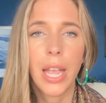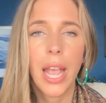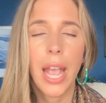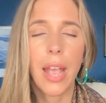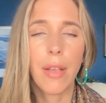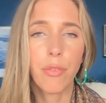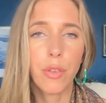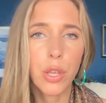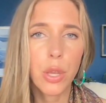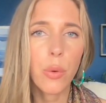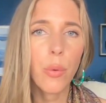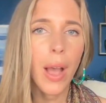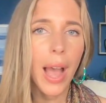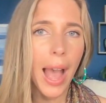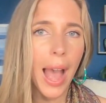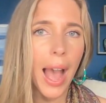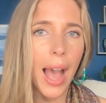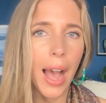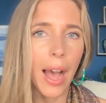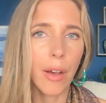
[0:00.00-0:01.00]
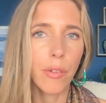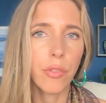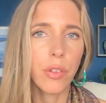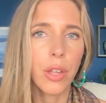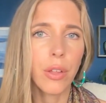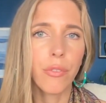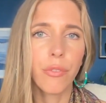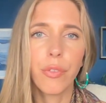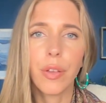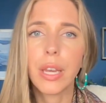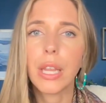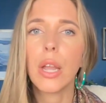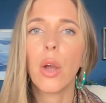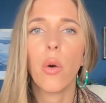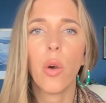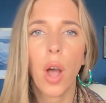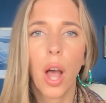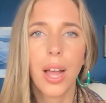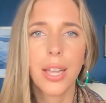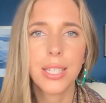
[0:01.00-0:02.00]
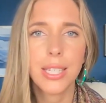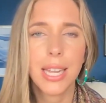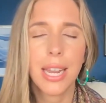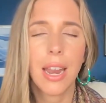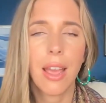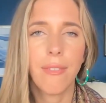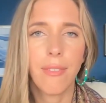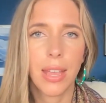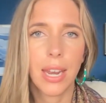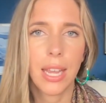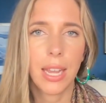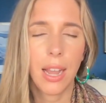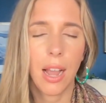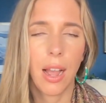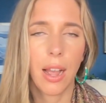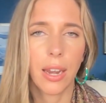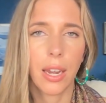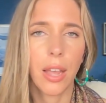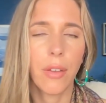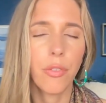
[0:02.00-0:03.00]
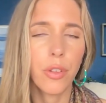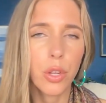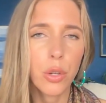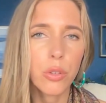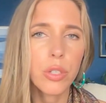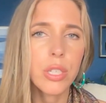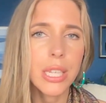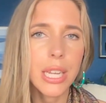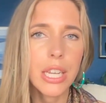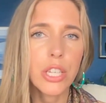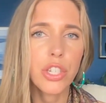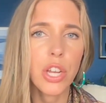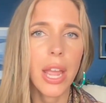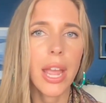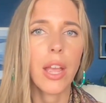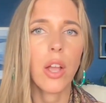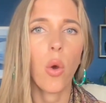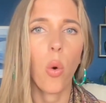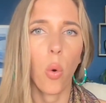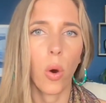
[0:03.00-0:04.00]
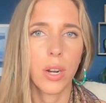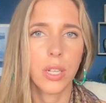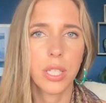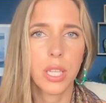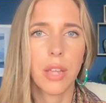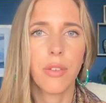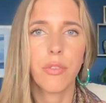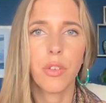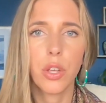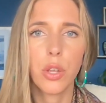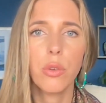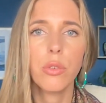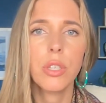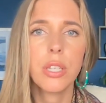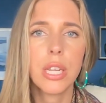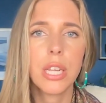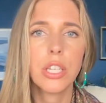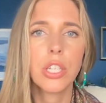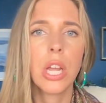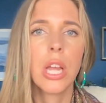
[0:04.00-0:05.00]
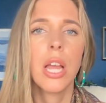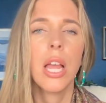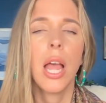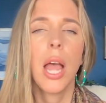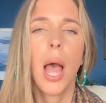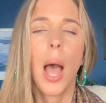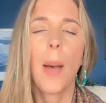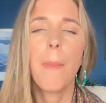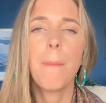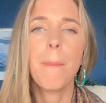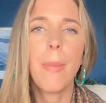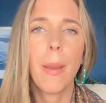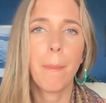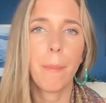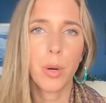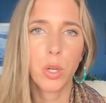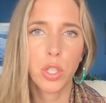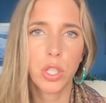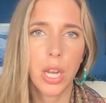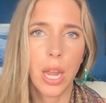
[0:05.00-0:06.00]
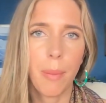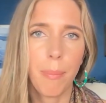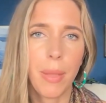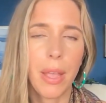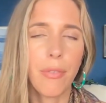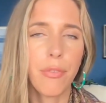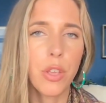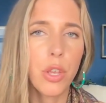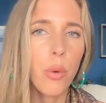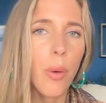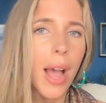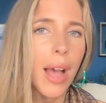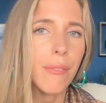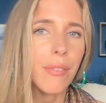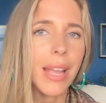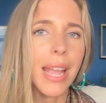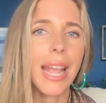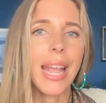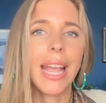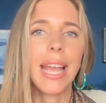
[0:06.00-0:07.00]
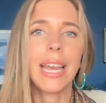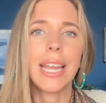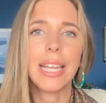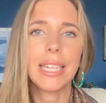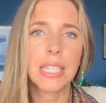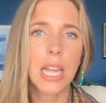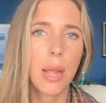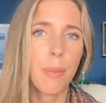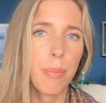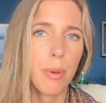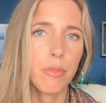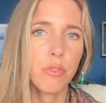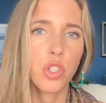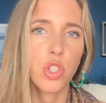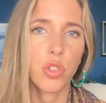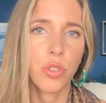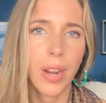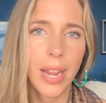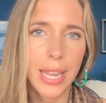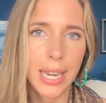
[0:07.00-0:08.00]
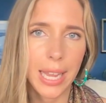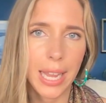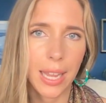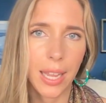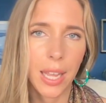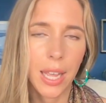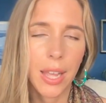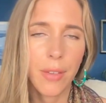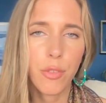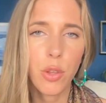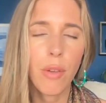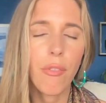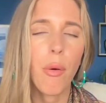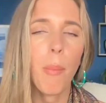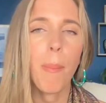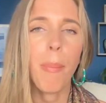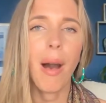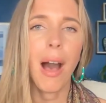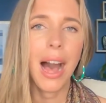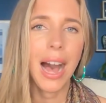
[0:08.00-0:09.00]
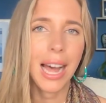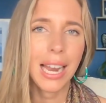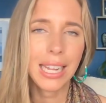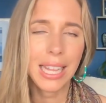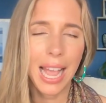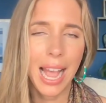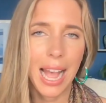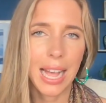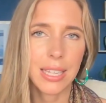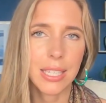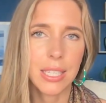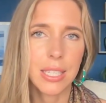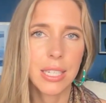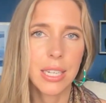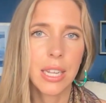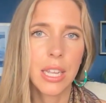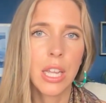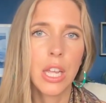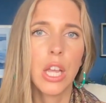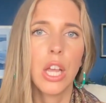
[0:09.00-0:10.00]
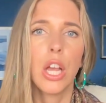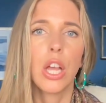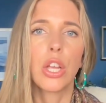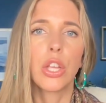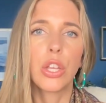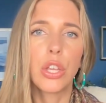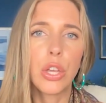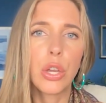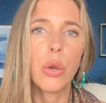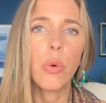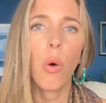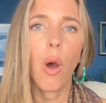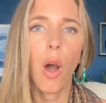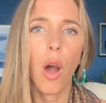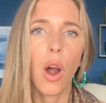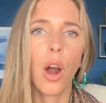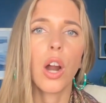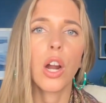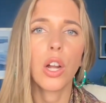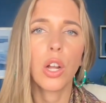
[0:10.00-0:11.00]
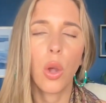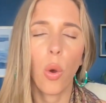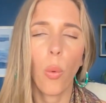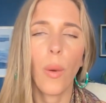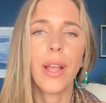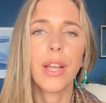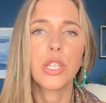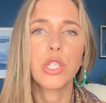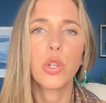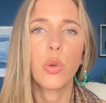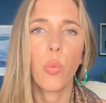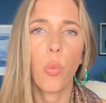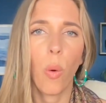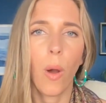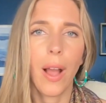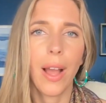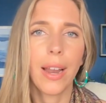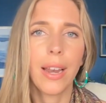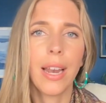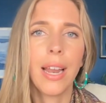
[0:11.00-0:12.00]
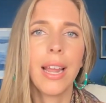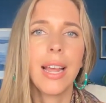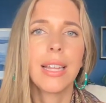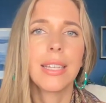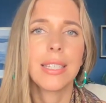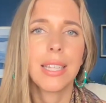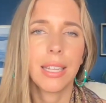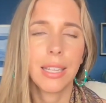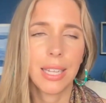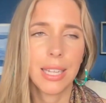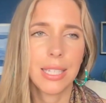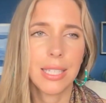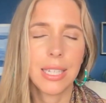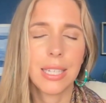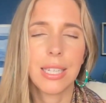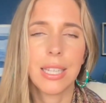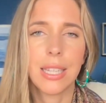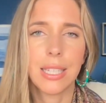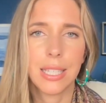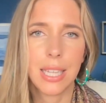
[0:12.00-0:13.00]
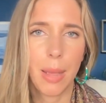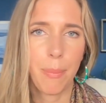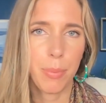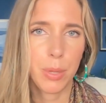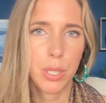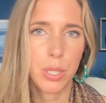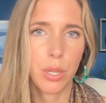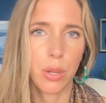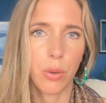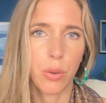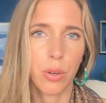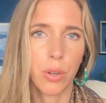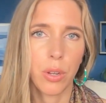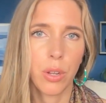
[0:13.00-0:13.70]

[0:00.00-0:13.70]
If you have video content of any kind, if you teach a course, if you teach a membership, if you have any type of training, if you have a podcast, you are going to want to listen to this episode.